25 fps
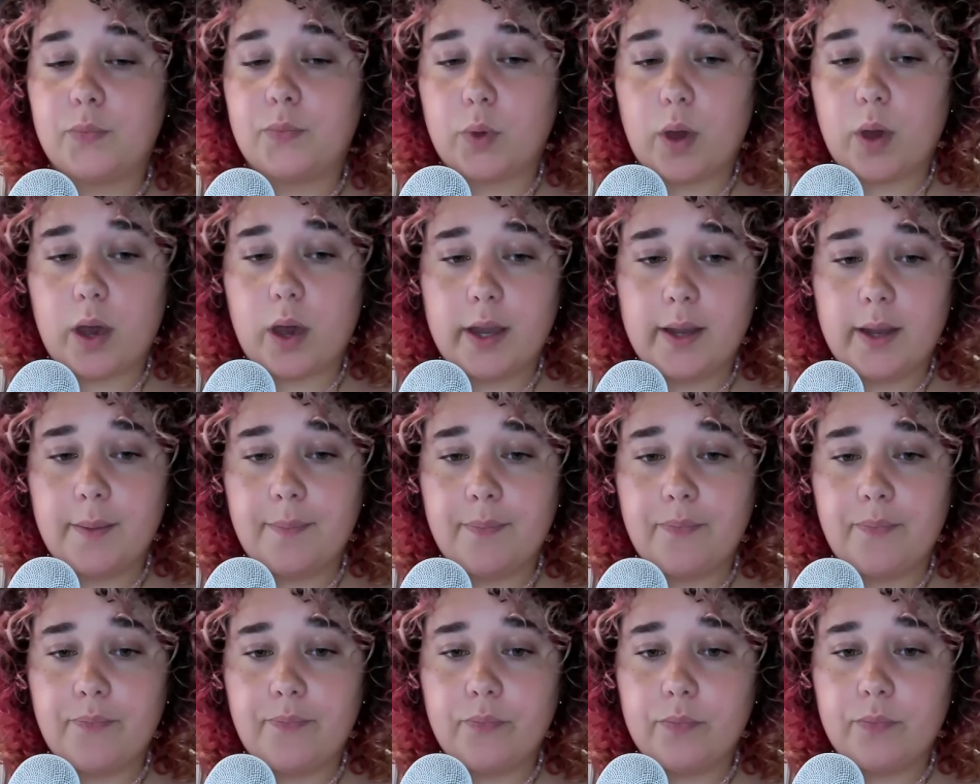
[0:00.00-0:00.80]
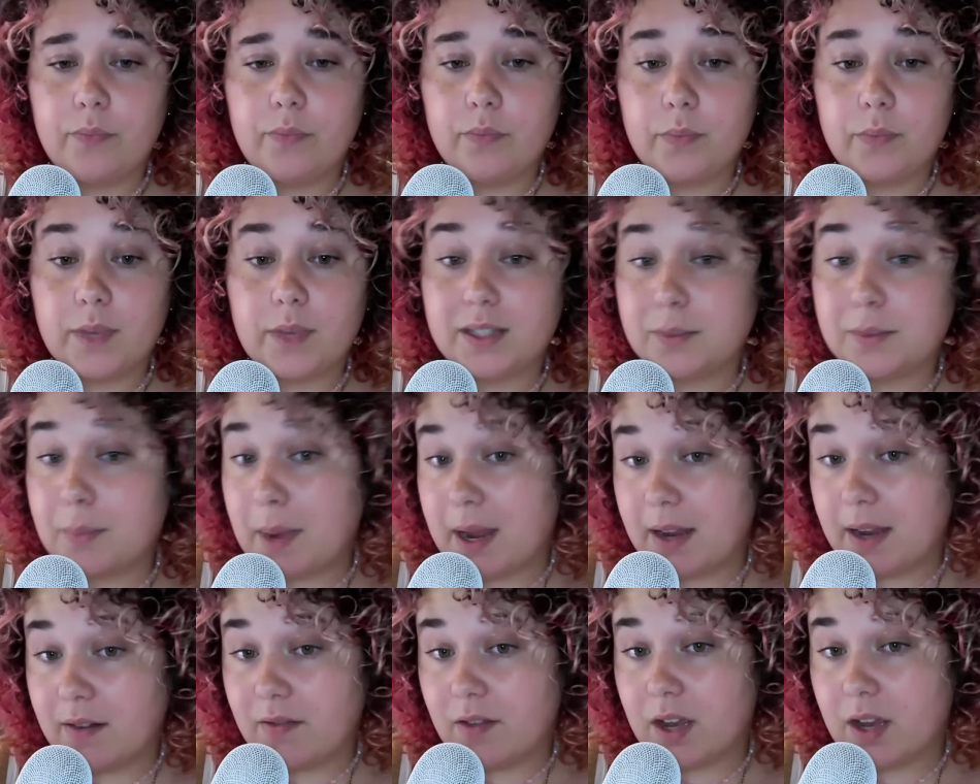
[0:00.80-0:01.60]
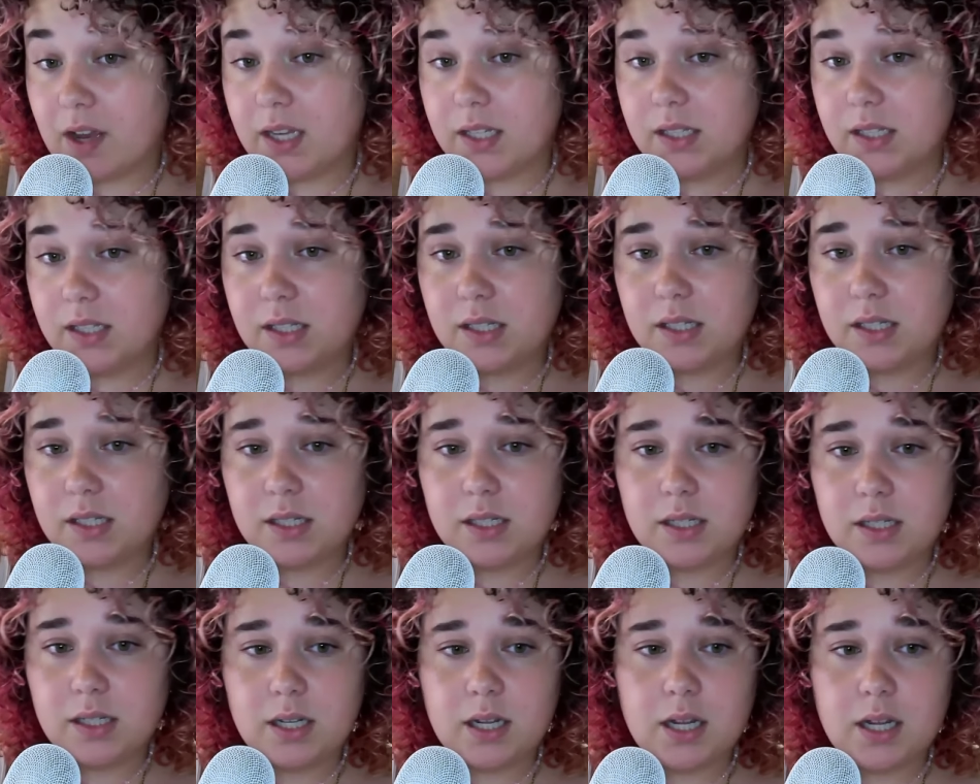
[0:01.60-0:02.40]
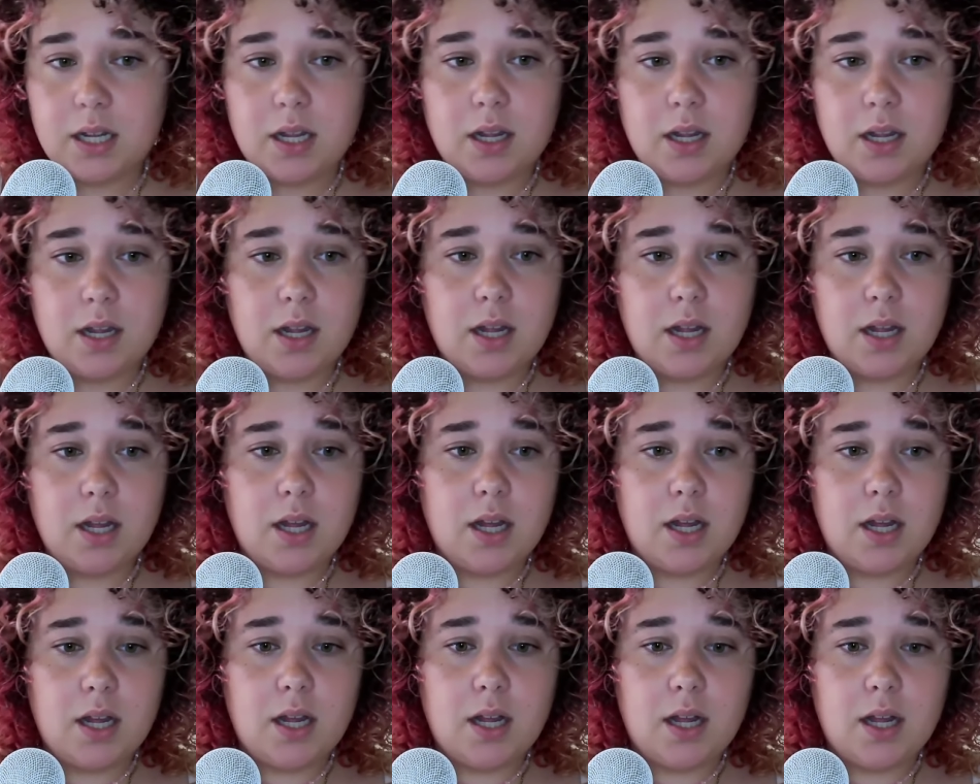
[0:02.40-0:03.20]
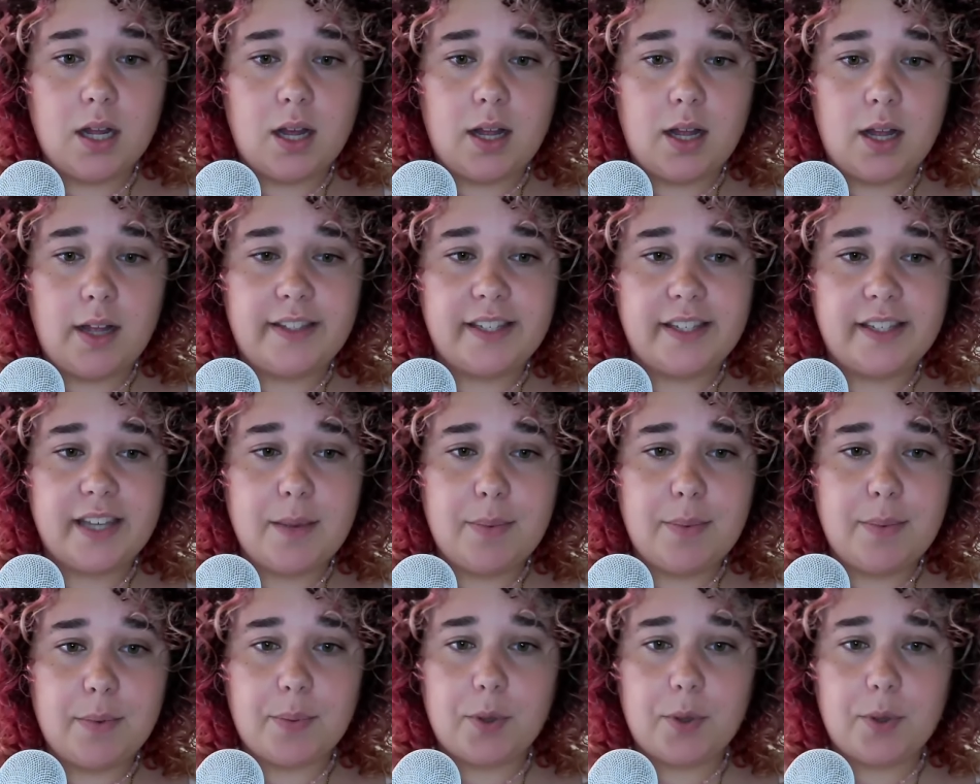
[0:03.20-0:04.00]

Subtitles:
Okay? That's my advice. Let's keep it